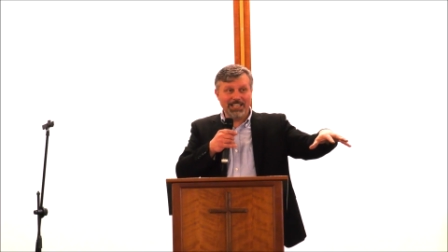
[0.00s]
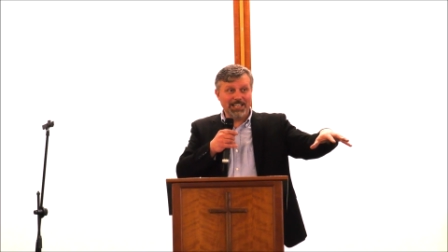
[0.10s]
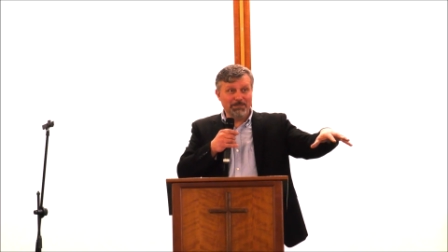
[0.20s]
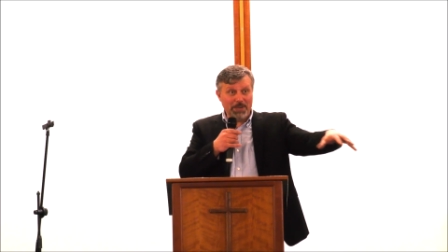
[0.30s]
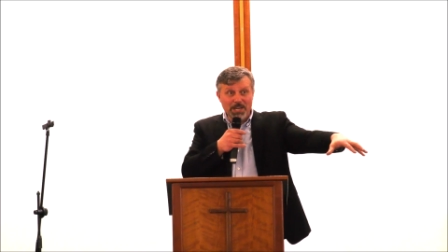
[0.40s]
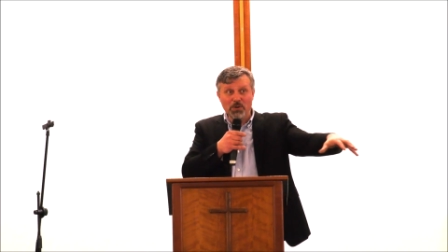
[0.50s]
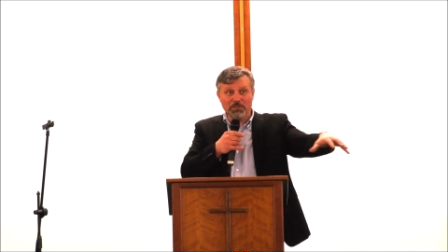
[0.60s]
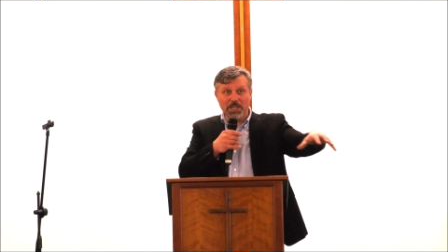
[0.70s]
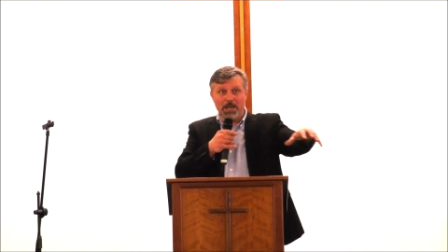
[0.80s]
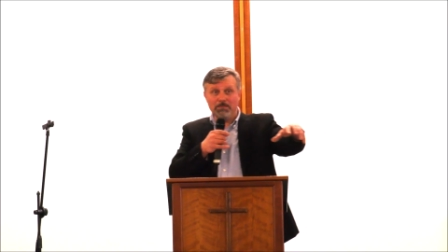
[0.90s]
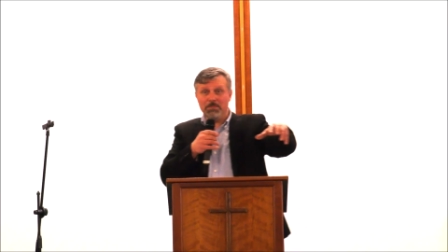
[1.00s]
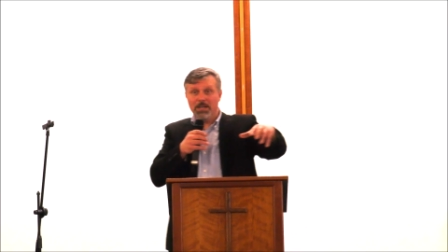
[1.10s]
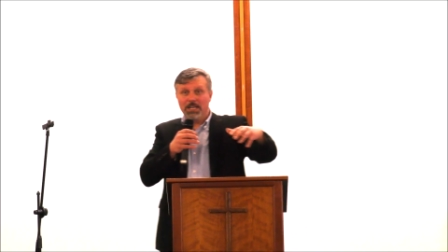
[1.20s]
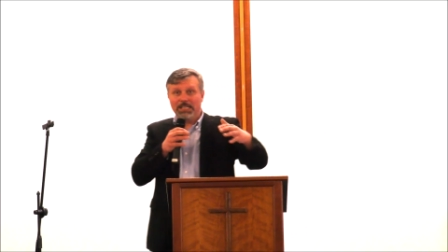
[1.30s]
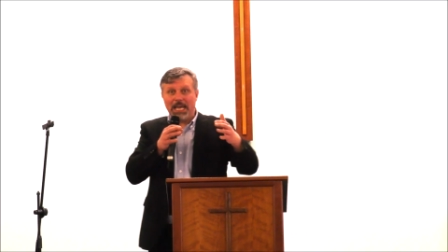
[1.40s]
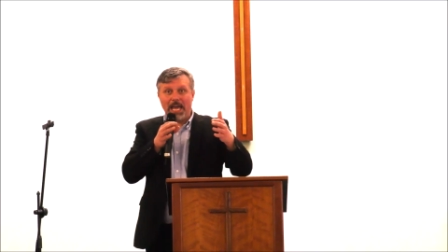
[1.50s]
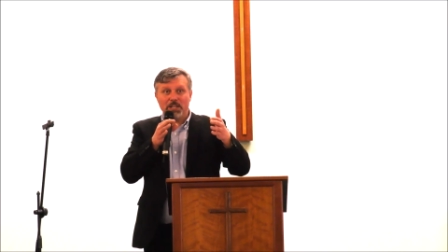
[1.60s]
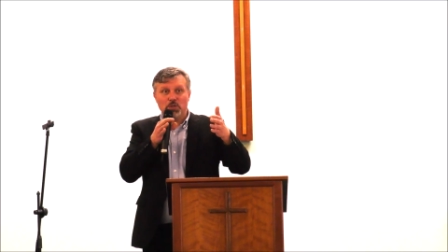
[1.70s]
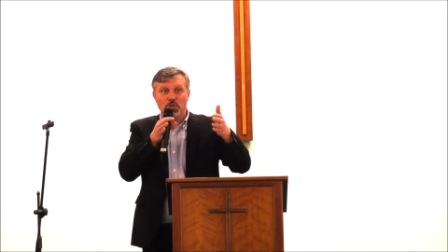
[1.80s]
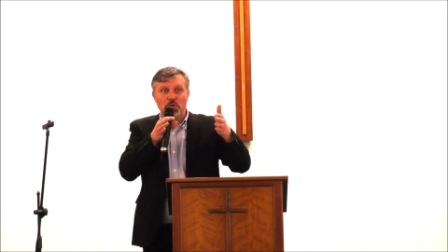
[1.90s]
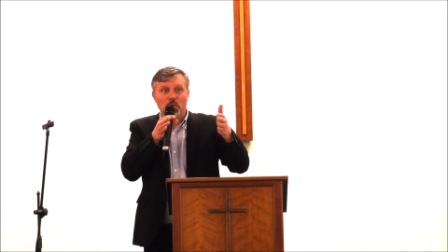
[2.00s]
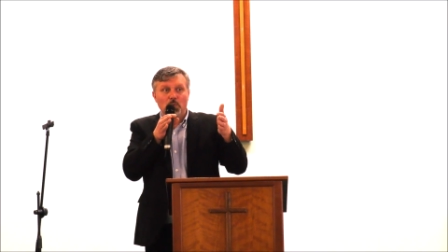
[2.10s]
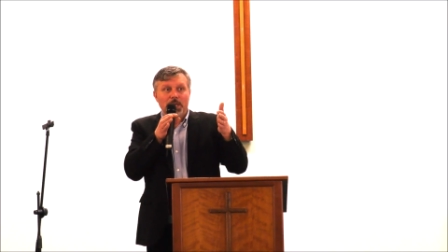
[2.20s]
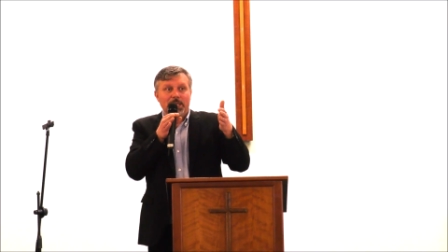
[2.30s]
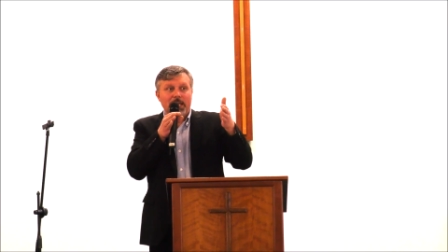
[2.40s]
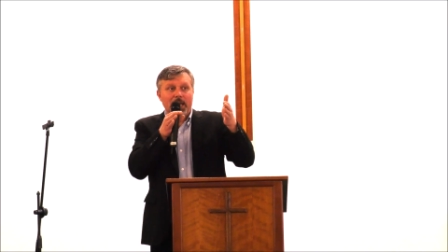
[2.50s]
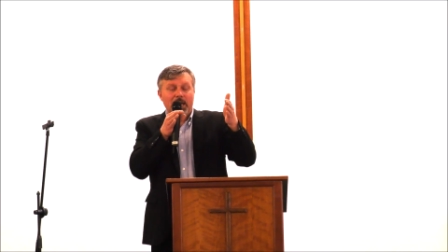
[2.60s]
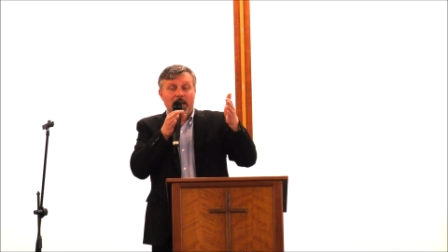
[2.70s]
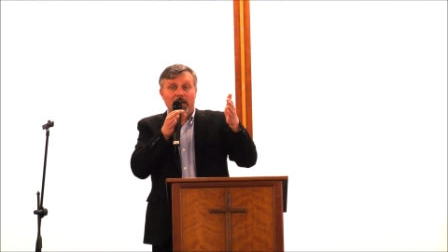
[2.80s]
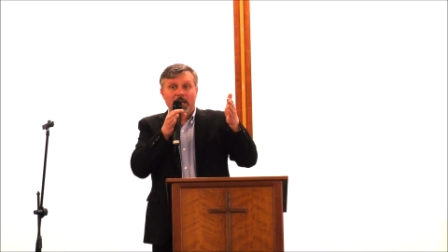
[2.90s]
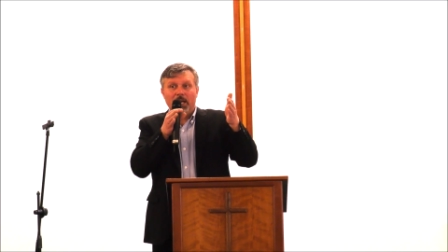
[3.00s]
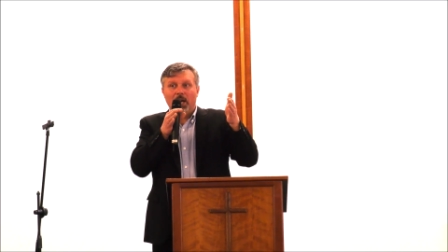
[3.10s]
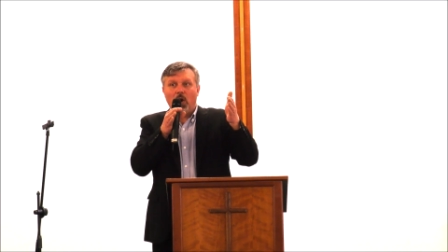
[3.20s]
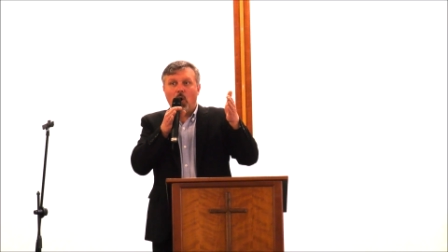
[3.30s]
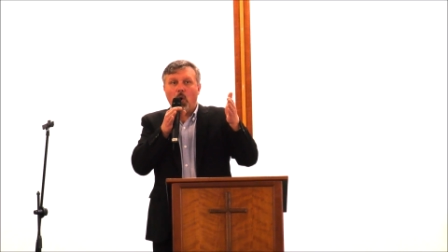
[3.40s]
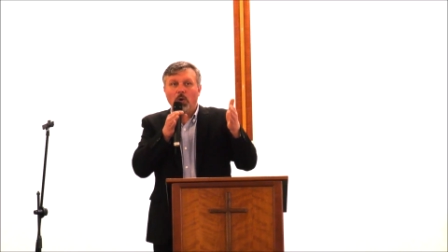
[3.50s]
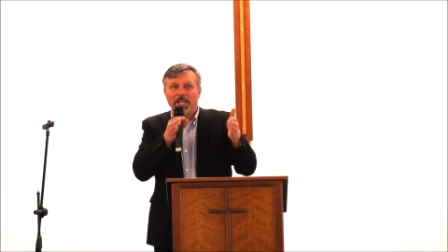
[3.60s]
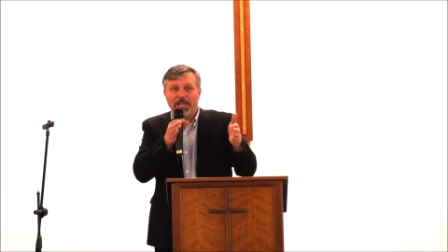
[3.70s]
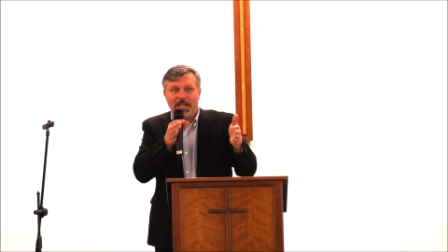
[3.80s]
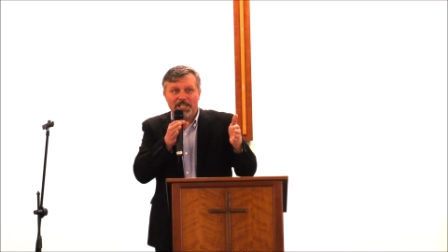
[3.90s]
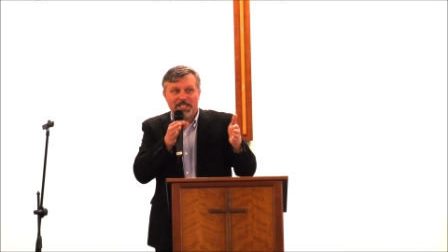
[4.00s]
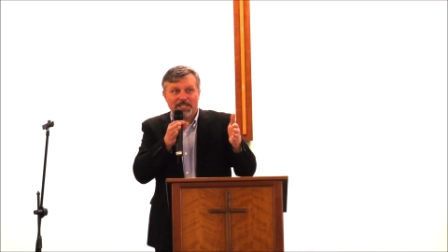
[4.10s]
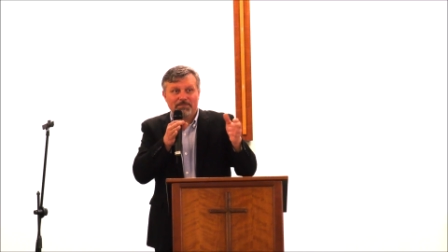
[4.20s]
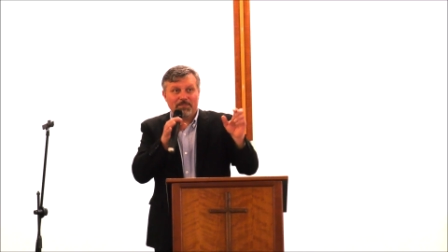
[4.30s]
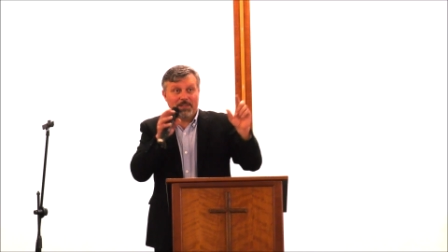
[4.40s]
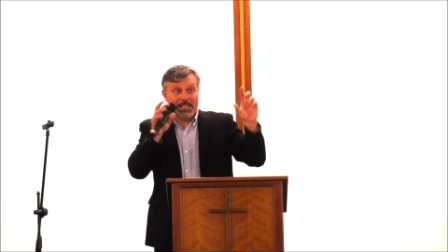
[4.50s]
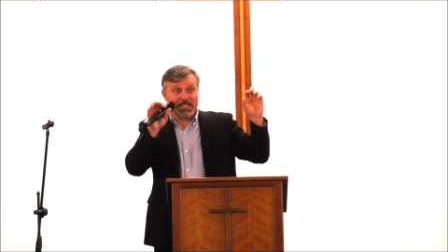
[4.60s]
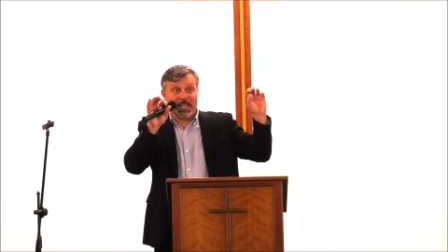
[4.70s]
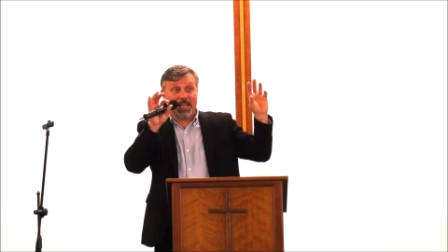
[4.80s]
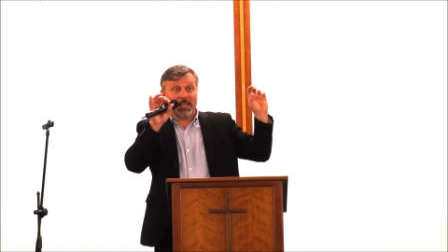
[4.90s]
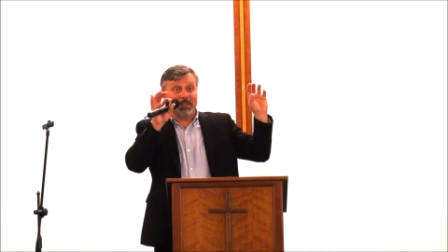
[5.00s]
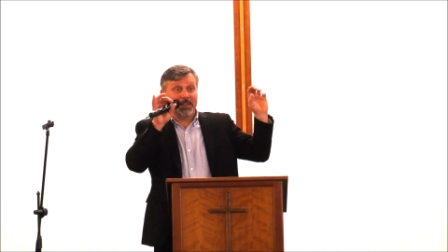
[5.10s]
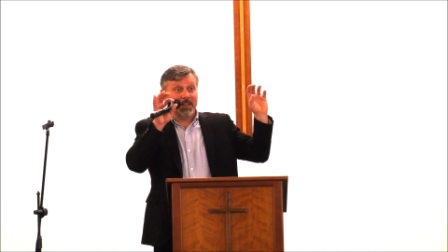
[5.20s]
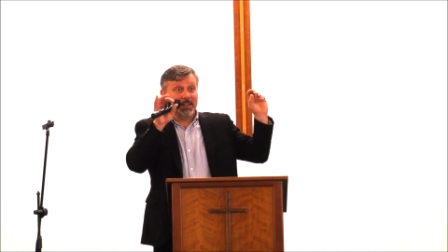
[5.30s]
And many of them, they had to do with their holiness, let's say